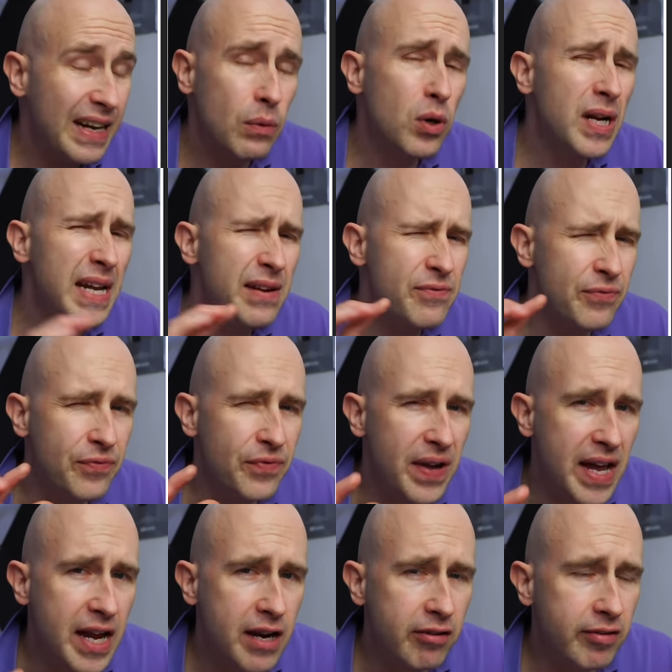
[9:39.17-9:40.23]
Now, on a
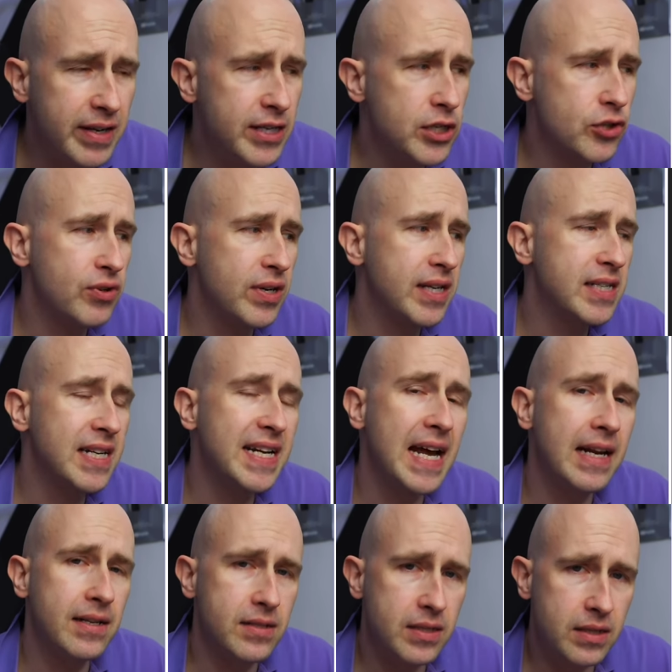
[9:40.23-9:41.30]
very strict
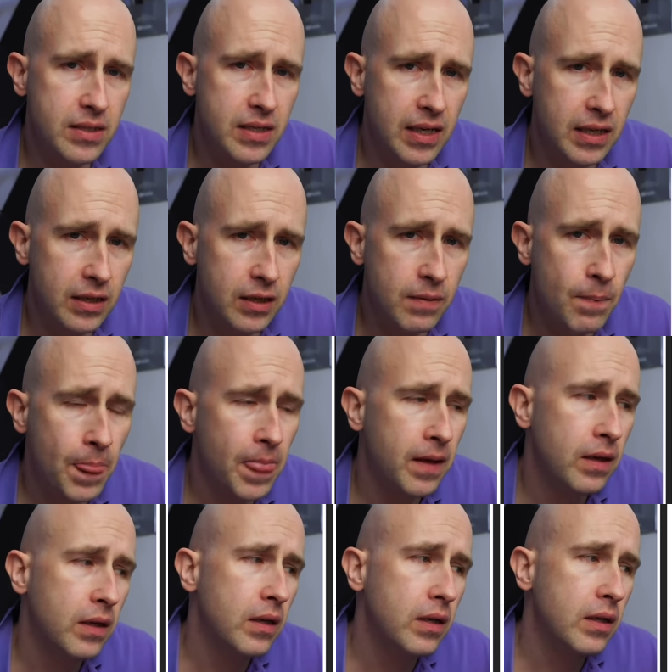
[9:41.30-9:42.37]
analysis here,
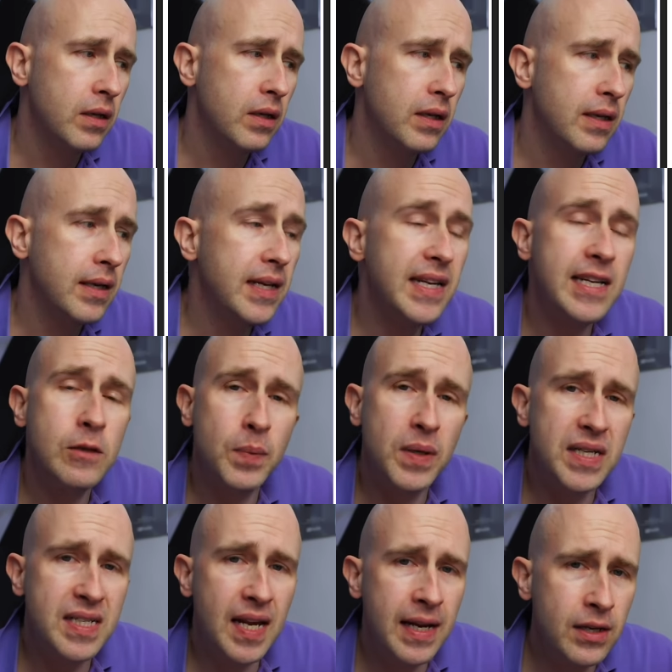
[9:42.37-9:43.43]
it is
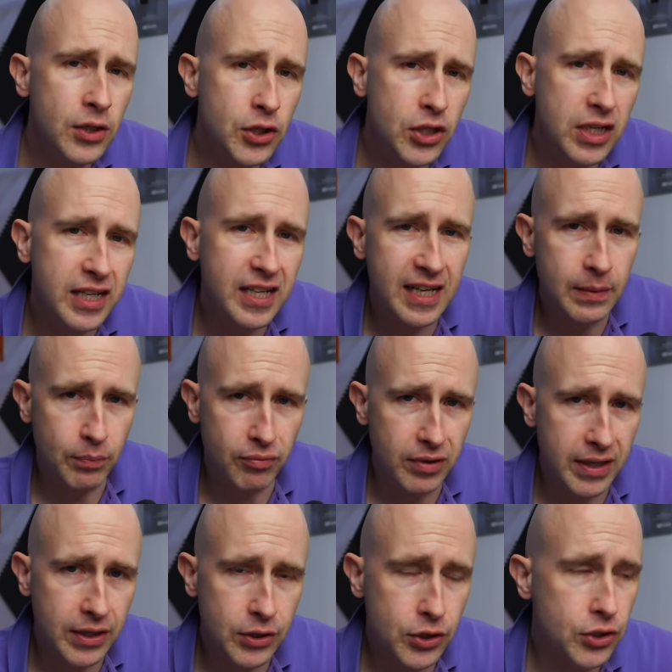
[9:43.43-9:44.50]
potentially a
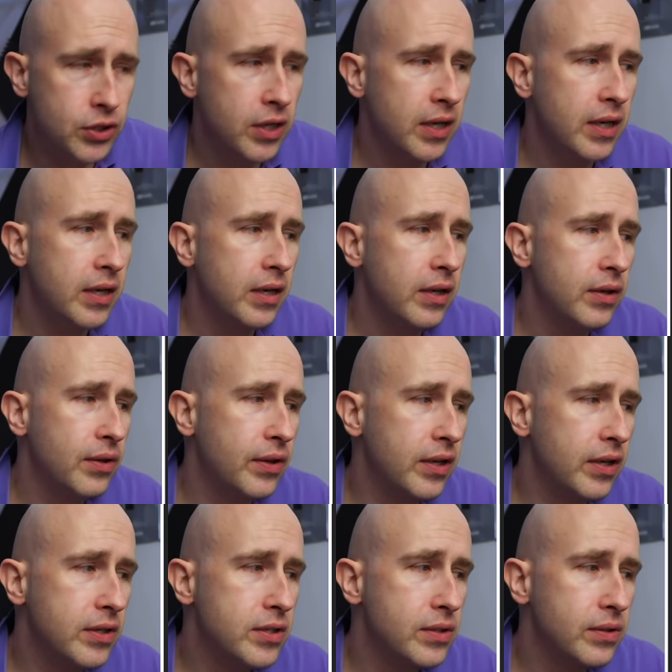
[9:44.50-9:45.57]
breach
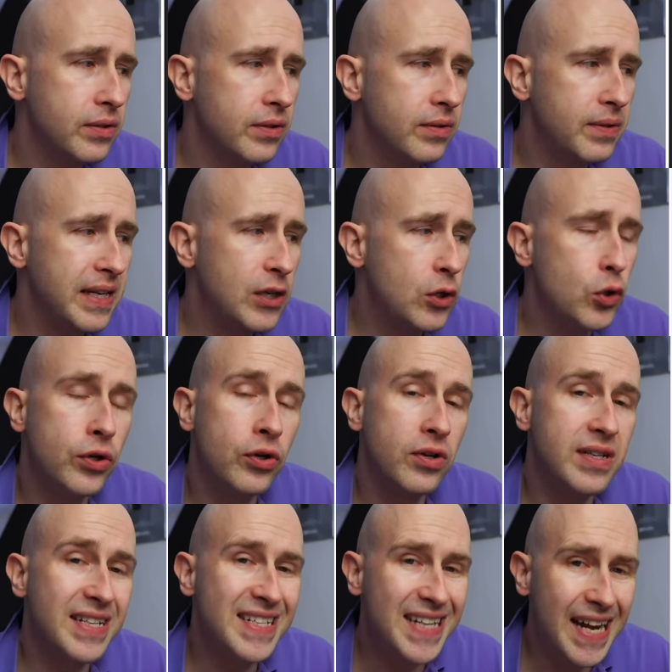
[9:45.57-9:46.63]
that they could
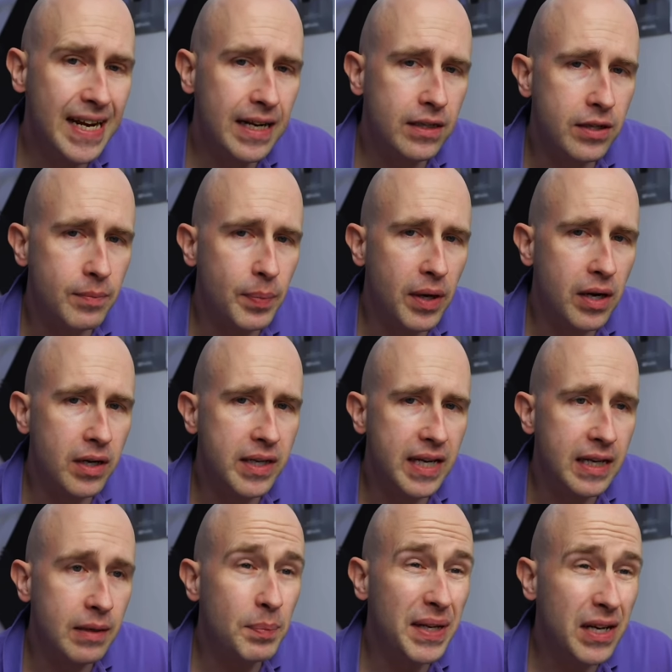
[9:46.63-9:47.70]
not detect the
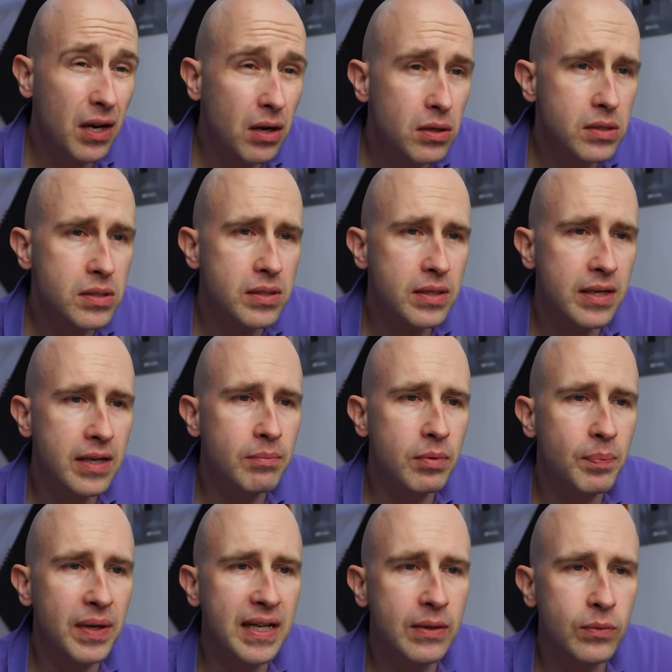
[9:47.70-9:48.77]
parking because the
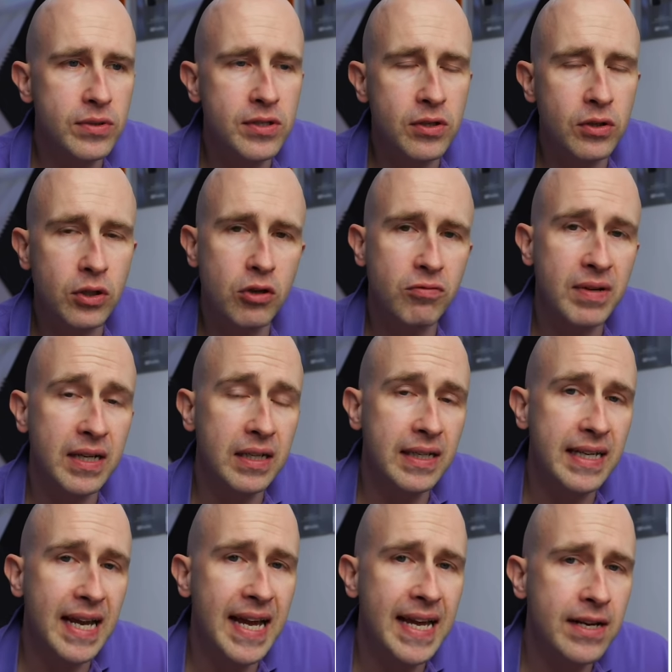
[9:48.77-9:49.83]
number plate was not
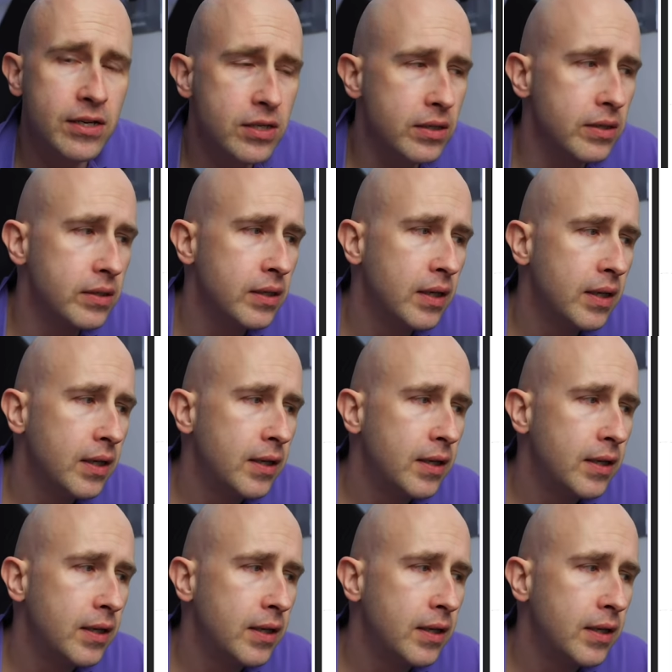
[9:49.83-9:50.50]
correctly entered.